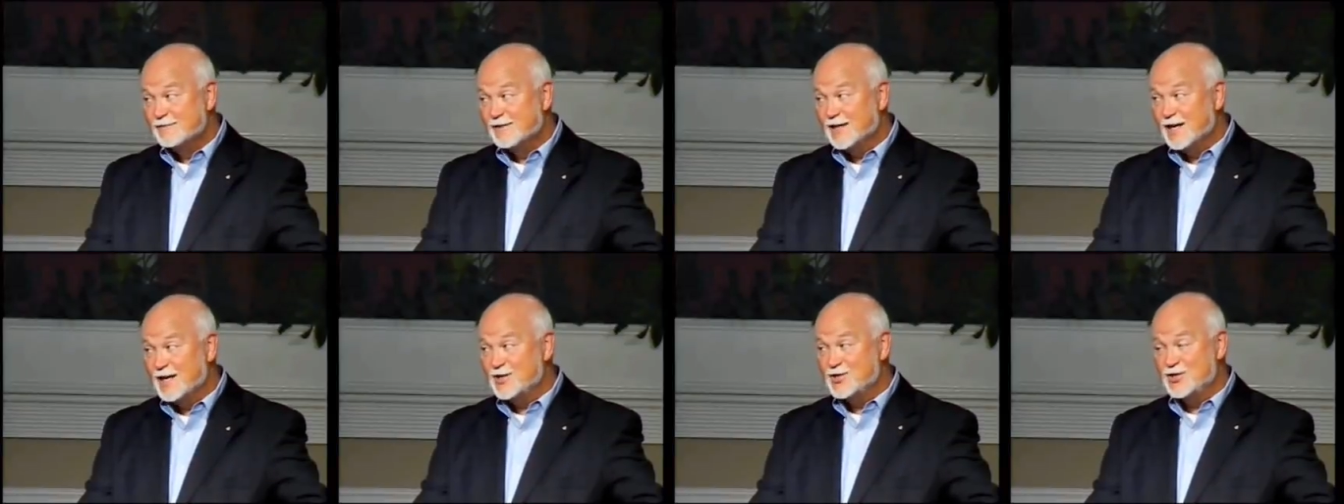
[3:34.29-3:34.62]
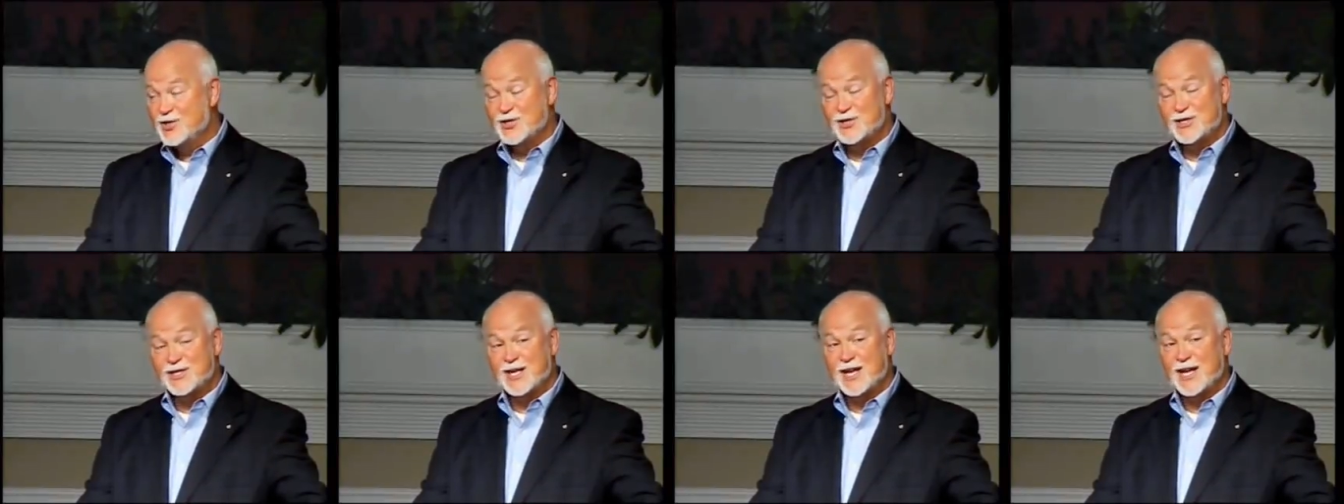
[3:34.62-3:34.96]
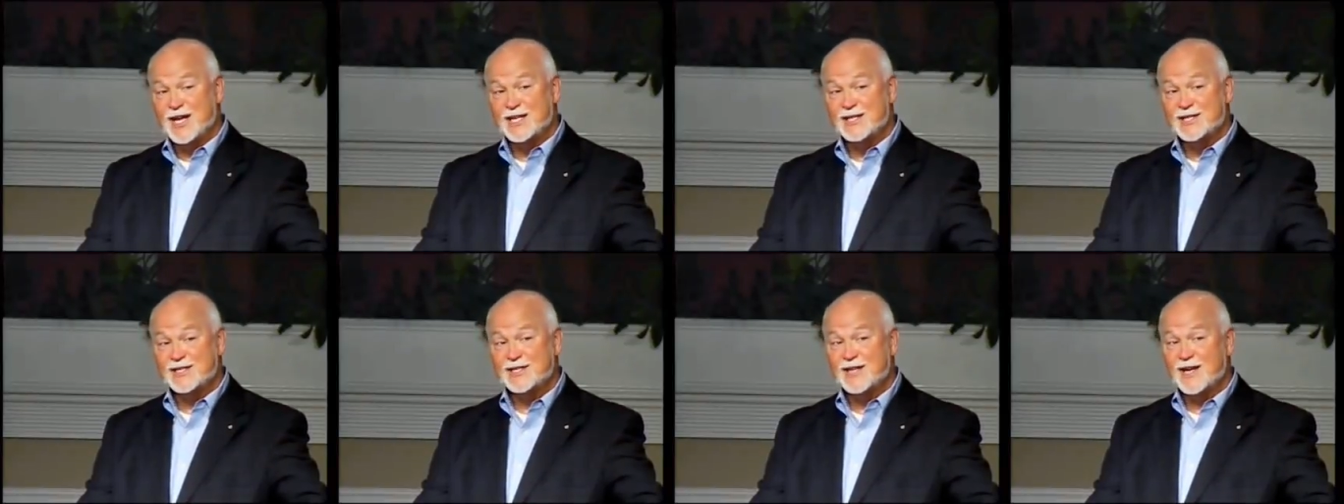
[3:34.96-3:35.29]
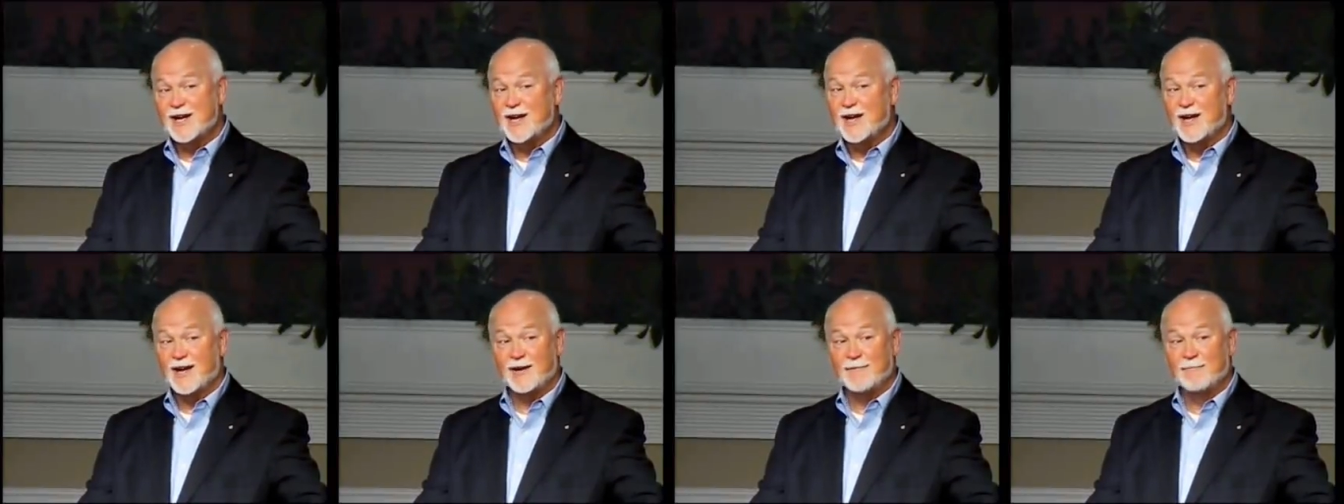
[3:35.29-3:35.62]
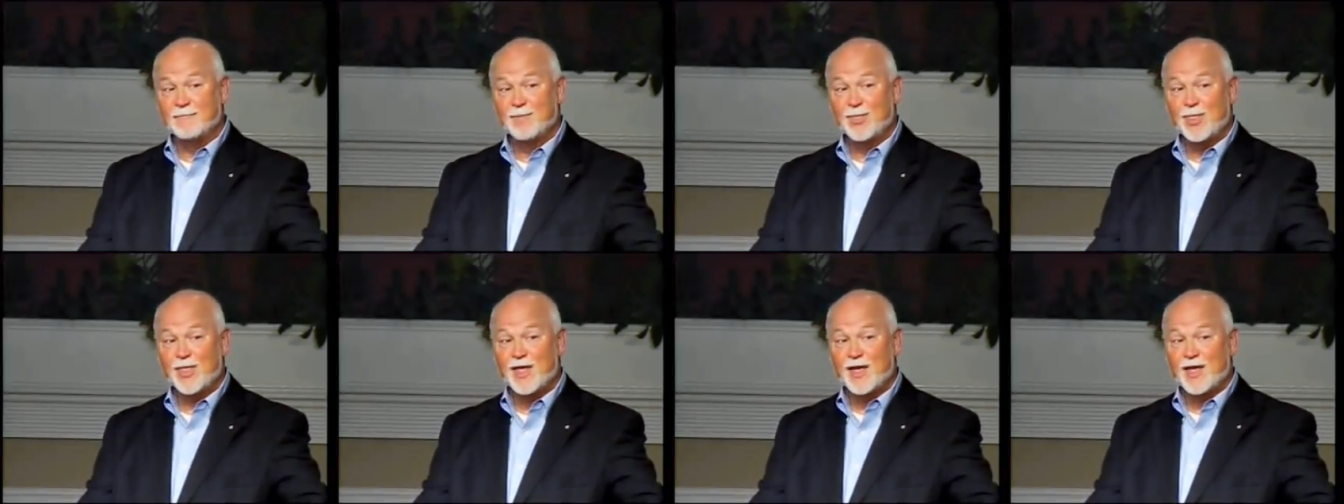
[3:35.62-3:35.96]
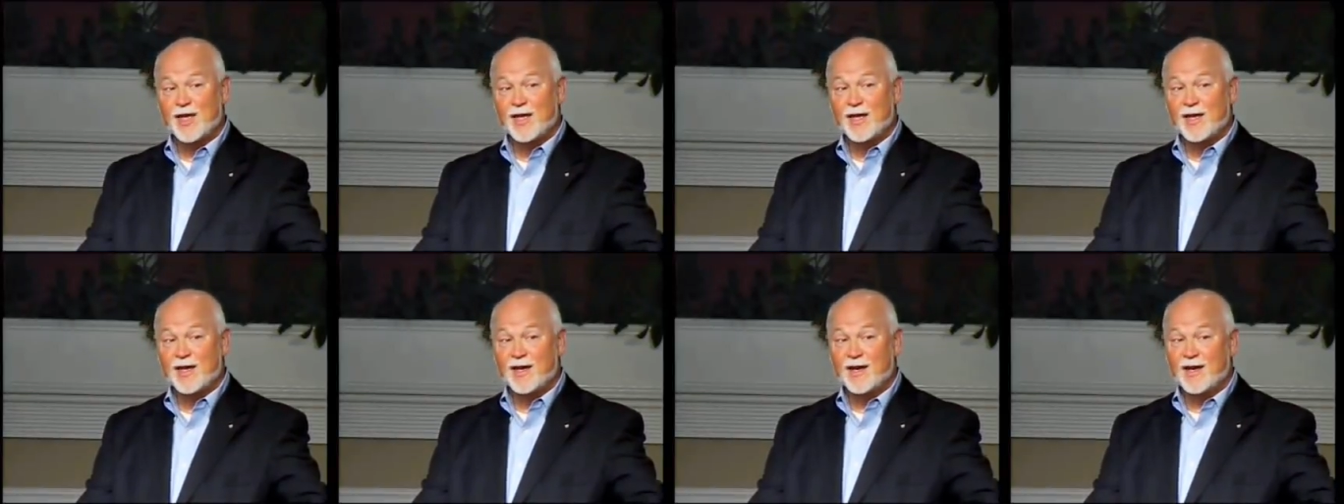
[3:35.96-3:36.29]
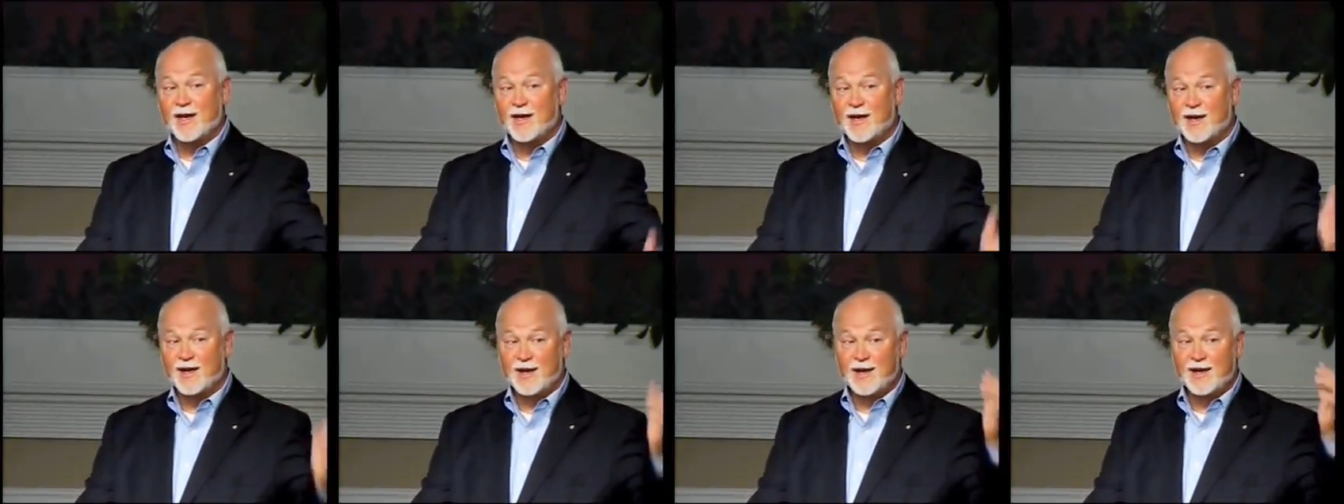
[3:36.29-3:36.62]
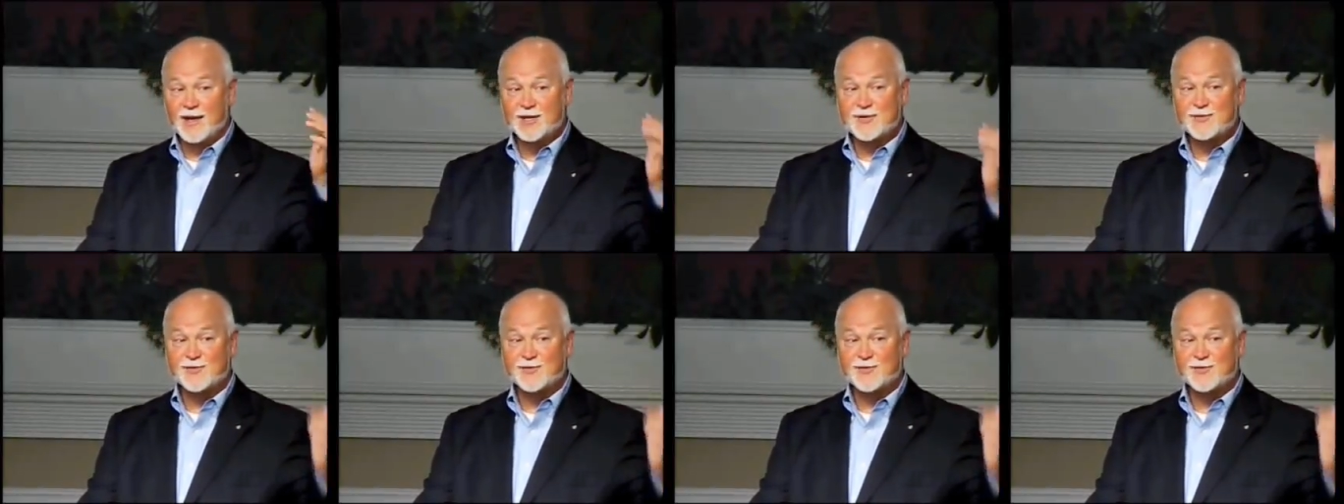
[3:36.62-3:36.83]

And she says, um, It's